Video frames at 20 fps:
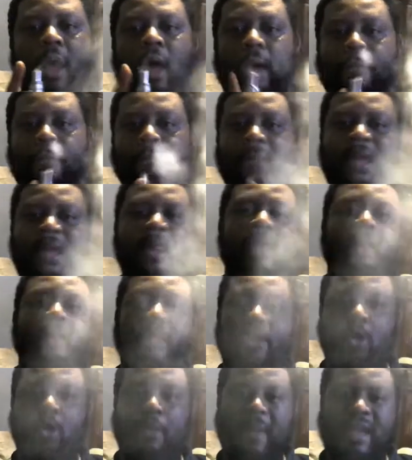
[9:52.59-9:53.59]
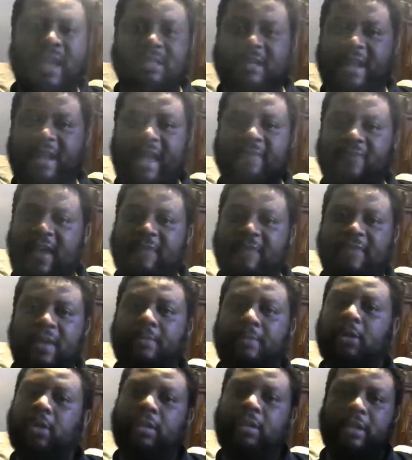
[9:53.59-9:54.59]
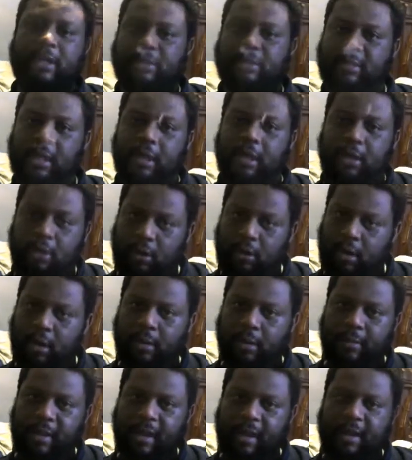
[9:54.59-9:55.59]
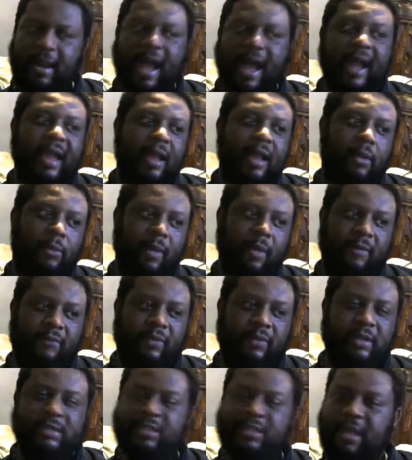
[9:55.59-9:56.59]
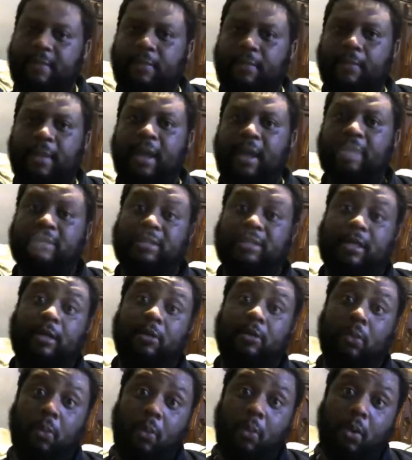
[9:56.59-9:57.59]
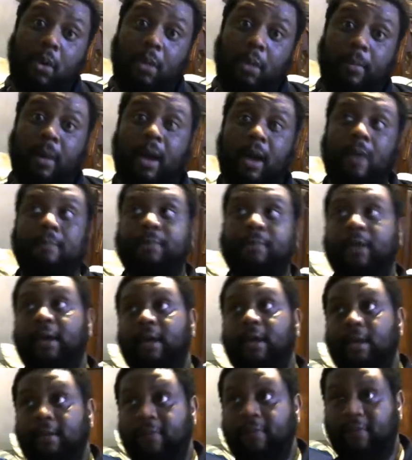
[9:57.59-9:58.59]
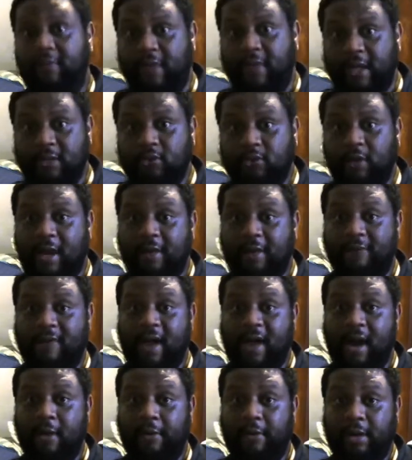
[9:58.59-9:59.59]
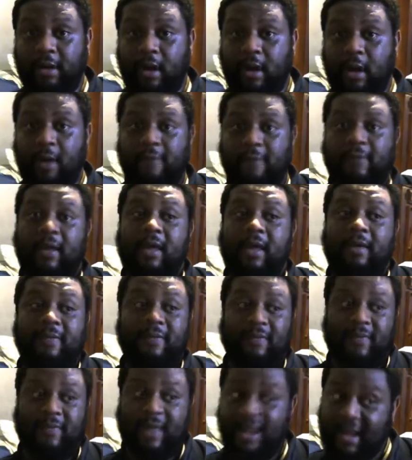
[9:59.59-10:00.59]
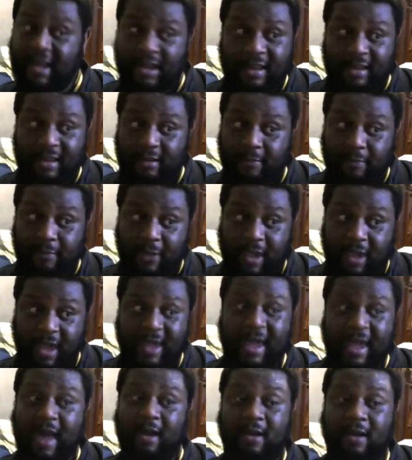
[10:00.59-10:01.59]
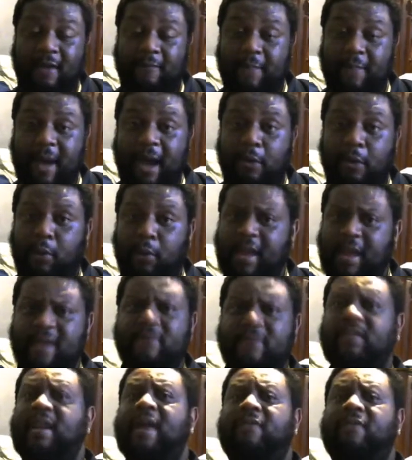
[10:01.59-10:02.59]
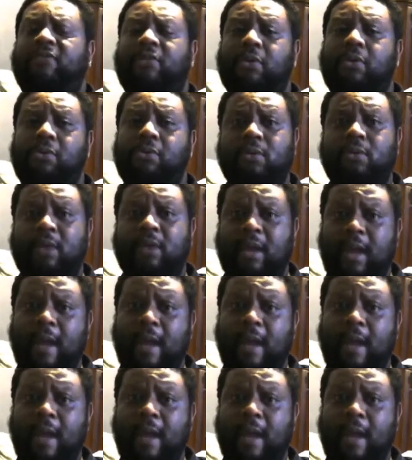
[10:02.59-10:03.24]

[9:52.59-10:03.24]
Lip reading: Immediately go back to that vape goodness. You know what I mean? I gotta wait for the Zamplebox thing to warm up, then try to fire it off. Then it didn't kick out enough power, even at 30